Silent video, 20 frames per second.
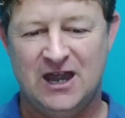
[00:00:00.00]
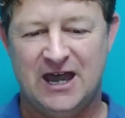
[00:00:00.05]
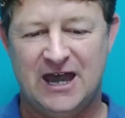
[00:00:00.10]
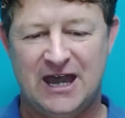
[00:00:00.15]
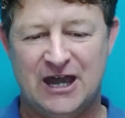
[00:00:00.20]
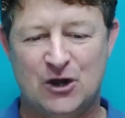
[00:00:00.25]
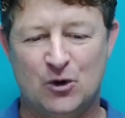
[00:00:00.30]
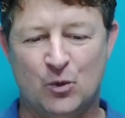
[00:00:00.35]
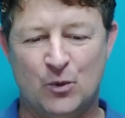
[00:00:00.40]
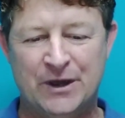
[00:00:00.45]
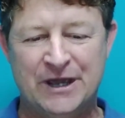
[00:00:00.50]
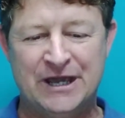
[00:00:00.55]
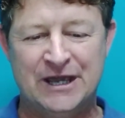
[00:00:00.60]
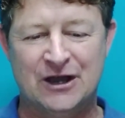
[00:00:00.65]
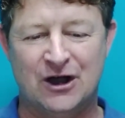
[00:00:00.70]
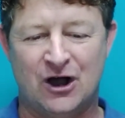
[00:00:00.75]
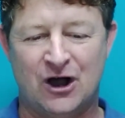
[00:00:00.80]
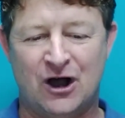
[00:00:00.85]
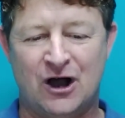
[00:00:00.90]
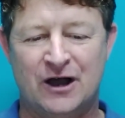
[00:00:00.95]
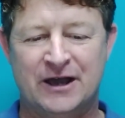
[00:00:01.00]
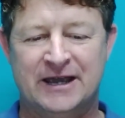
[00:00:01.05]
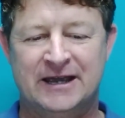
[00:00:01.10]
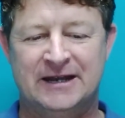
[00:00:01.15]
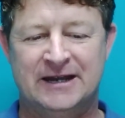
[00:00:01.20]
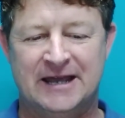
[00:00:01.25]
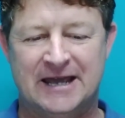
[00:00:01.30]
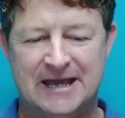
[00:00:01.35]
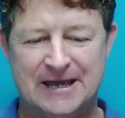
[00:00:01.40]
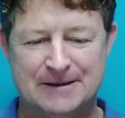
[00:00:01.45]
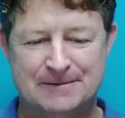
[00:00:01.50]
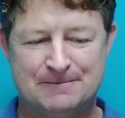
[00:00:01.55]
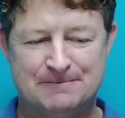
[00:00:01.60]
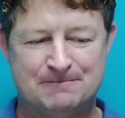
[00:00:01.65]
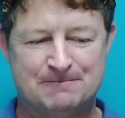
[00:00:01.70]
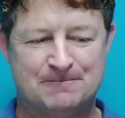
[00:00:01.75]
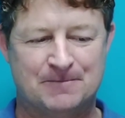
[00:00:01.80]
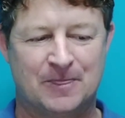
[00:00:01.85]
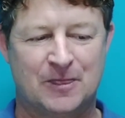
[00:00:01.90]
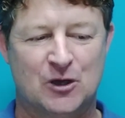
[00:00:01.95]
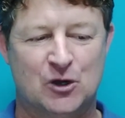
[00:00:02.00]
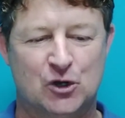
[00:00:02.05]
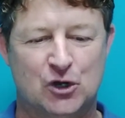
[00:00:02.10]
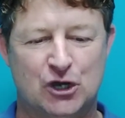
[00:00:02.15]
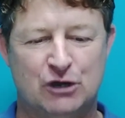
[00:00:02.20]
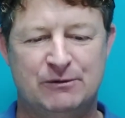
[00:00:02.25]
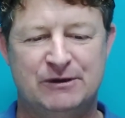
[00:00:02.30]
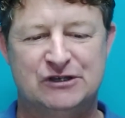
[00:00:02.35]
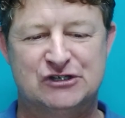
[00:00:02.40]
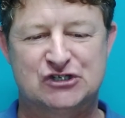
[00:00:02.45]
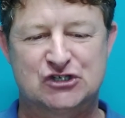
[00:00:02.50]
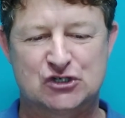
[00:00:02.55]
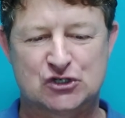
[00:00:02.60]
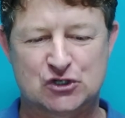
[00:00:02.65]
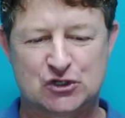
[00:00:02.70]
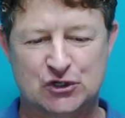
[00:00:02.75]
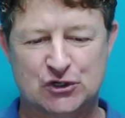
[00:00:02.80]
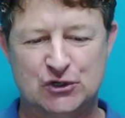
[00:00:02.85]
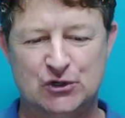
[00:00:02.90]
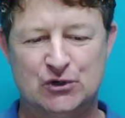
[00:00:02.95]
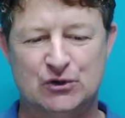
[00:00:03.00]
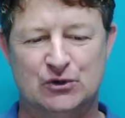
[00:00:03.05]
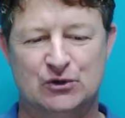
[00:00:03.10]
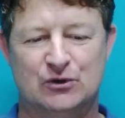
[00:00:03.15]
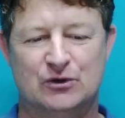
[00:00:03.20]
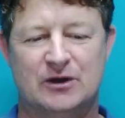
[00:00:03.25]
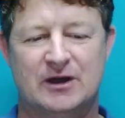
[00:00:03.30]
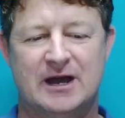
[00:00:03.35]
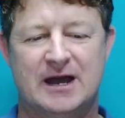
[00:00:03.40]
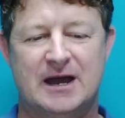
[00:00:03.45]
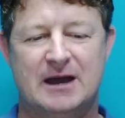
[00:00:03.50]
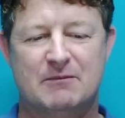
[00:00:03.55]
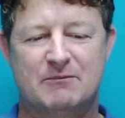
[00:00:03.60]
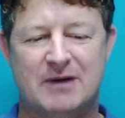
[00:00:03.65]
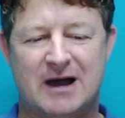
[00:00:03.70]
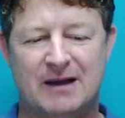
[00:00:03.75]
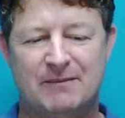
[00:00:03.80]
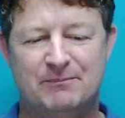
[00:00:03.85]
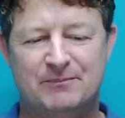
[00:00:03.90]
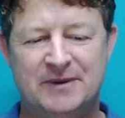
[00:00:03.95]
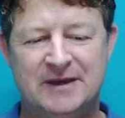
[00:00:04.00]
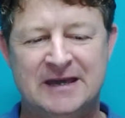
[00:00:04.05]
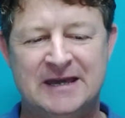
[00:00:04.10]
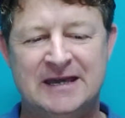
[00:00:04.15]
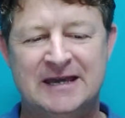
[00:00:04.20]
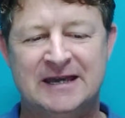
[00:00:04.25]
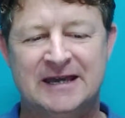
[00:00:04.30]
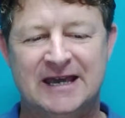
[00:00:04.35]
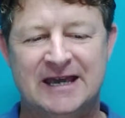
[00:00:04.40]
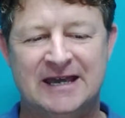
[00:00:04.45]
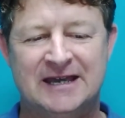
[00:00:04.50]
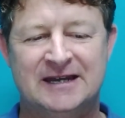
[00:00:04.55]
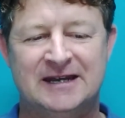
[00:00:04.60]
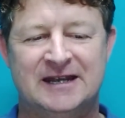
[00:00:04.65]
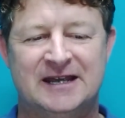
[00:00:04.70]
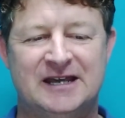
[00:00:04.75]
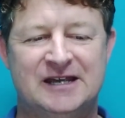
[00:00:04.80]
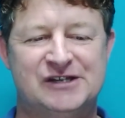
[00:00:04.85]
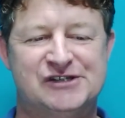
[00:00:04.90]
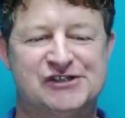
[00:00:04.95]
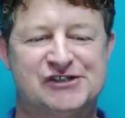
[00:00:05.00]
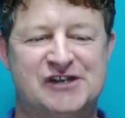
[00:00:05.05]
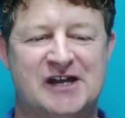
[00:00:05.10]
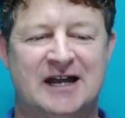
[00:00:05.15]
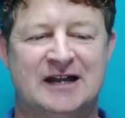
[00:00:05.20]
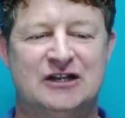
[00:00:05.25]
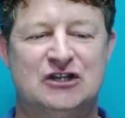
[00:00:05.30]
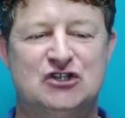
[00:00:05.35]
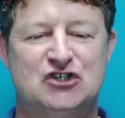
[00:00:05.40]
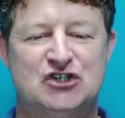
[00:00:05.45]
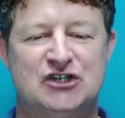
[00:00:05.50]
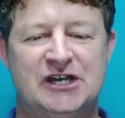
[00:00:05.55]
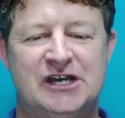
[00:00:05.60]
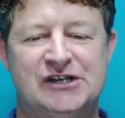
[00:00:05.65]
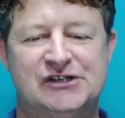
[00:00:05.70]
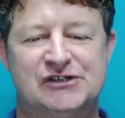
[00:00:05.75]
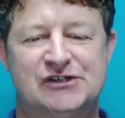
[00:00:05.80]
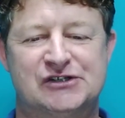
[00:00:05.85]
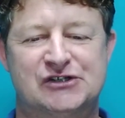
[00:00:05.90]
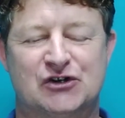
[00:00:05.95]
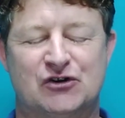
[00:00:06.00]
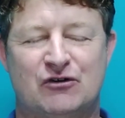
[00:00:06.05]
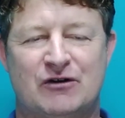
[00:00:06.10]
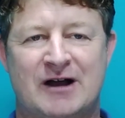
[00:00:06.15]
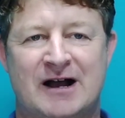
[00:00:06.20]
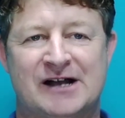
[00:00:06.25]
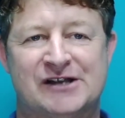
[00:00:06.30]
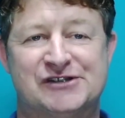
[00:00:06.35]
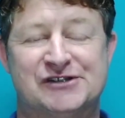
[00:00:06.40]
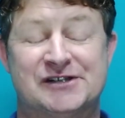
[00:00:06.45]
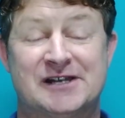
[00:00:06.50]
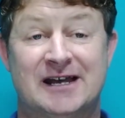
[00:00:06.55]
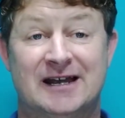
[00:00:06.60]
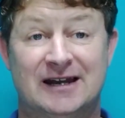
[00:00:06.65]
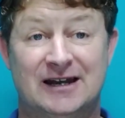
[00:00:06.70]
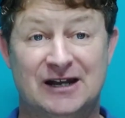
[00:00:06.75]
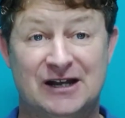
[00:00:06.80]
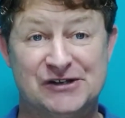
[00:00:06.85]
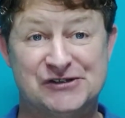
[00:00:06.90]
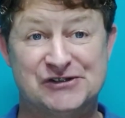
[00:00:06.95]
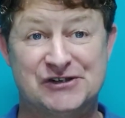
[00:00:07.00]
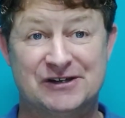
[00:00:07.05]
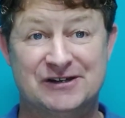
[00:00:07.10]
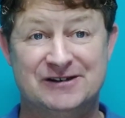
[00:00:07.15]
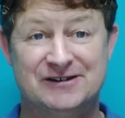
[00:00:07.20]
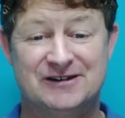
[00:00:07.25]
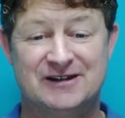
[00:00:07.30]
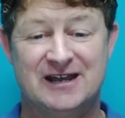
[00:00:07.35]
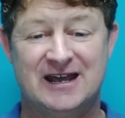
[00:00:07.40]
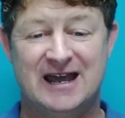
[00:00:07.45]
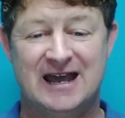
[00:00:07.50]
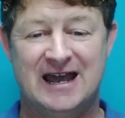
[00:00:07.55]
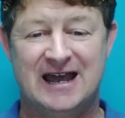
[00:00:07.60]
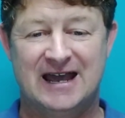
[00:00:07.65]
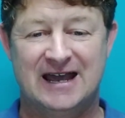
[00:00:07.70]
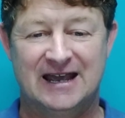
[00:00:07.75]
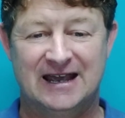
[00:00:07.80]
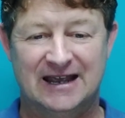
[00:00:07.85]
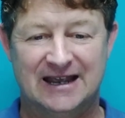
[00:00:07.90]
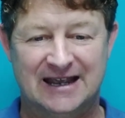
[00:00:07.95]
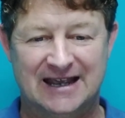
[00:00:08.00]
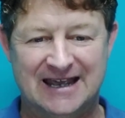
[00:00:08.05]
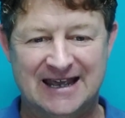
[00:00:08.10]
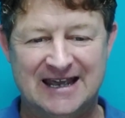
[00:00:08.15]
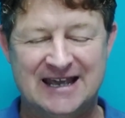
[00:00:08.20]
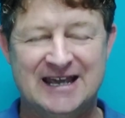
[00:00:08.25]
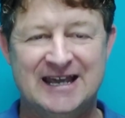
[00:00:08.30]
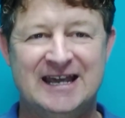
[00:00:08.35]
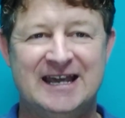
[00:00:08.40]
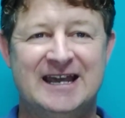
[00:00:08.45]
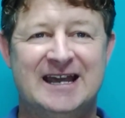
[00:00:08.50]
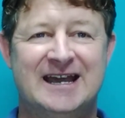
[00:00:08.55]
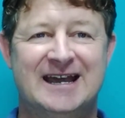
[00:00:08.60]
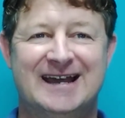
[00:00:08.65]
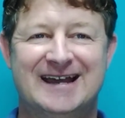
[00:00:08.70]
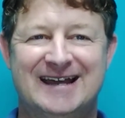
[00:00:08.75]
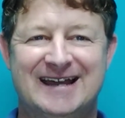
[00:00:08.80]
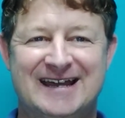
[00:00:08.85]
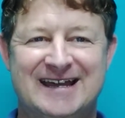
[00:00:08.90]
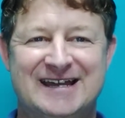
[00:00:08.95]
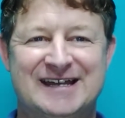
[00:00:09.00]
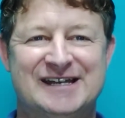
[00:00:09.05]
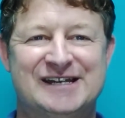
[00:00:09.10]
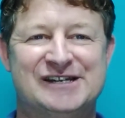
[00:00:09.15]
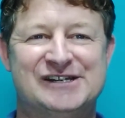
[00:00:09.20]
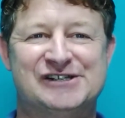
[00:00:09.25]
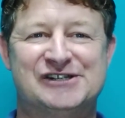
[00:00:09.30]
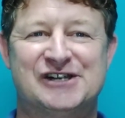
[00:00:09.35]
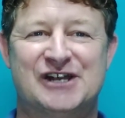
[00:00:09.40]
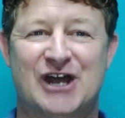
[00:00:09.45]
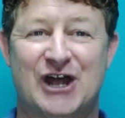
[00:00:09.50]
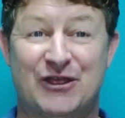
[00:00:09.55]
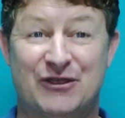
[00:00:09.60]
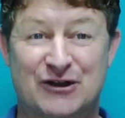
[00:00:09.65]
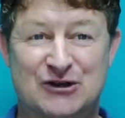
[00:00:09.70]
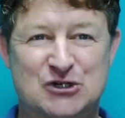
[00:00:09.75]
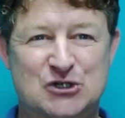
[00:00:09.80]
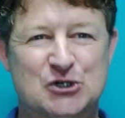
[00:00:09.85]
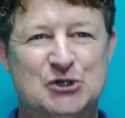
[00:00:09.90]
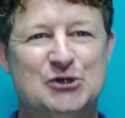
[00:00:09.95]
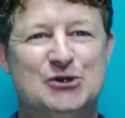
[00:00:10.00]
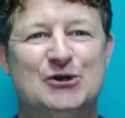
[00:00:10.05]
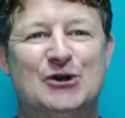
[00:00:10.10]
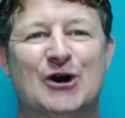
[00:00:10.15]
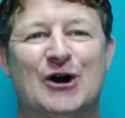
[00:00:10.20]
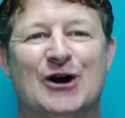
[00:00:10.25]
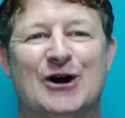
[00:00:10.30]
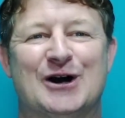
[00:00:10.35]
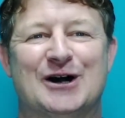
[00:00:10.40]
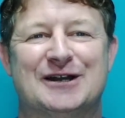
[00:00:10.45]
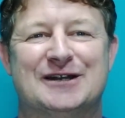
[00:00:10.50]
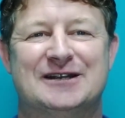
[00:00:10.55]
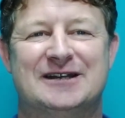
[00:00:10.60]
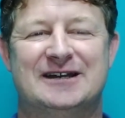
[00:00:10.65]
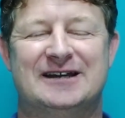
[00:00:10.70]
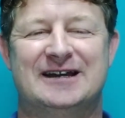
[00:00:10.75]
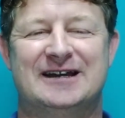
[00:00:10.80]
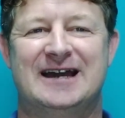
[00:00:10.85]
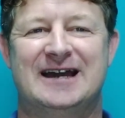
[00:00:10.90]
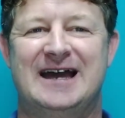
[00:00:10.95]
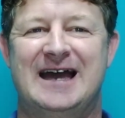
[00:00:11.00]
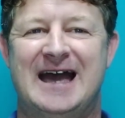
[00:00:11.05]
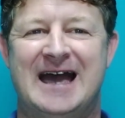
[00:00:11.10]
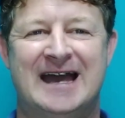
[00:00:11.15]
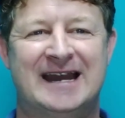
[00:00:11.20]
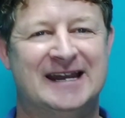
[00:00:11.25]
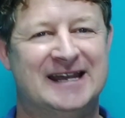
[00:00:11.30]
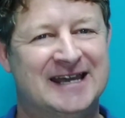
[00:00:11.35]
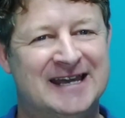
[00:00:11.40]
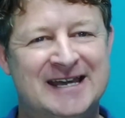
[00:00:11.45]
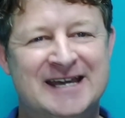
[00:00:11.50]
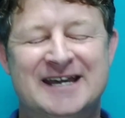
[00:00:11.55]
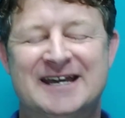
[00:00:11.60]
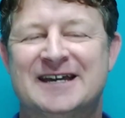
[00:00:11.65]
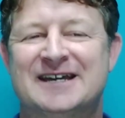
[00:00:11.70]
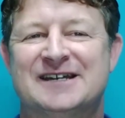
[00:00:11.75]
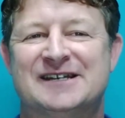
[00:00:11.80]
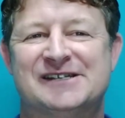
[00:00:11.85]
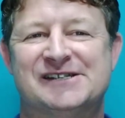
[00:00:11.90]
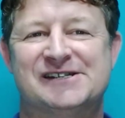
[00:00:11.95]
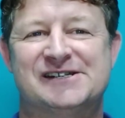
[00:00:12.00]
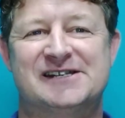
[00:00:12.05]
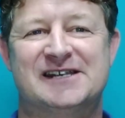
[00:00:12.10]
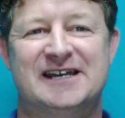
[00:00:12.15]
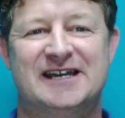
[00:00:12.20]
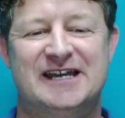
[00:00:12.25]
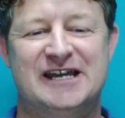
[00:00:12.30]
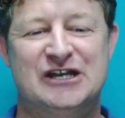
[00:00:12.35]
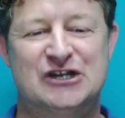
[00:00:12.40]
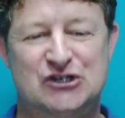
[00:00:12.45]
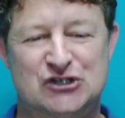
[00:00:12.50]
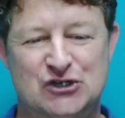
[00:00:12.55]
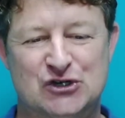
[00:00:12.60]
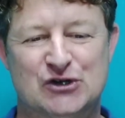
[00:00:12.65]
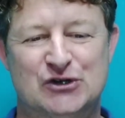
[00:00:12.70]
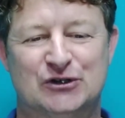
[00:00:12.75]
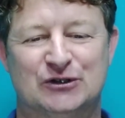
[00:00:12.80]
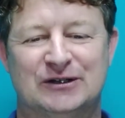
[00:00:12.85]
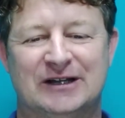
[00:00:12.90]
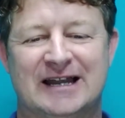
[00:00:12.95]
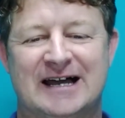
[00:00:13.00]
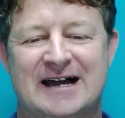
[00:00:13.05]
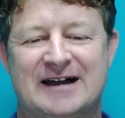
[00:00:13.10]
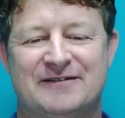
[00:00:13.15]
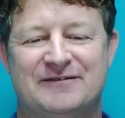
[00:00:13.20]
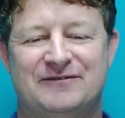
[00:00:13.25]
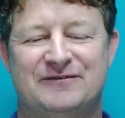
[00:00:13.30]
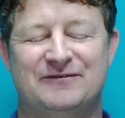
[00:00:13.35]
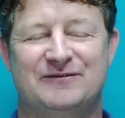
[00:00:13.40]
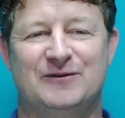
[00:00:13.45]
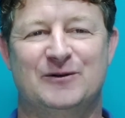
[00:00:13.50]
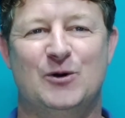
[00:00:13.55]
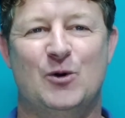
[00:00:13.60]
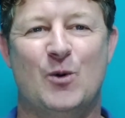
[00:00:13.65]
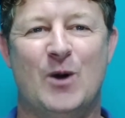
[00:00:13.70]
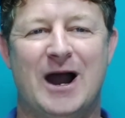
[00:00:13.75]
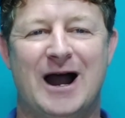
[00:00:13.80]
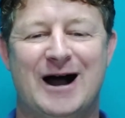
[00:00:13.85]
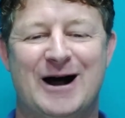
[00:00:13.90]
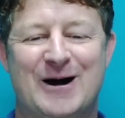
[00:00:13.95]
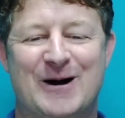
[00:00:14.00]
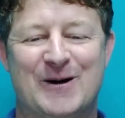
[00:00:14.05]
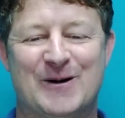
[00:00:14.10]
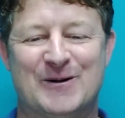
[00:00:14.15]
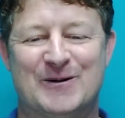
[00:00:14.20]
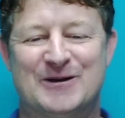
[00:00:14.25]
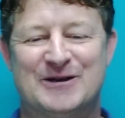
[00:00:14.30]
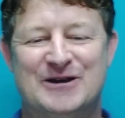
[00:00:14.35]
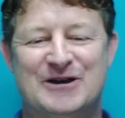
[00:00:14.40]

And we are in him who is true by being in his Son, Jesus Christ. Listen, he is the true God and he is eternal life. Wow.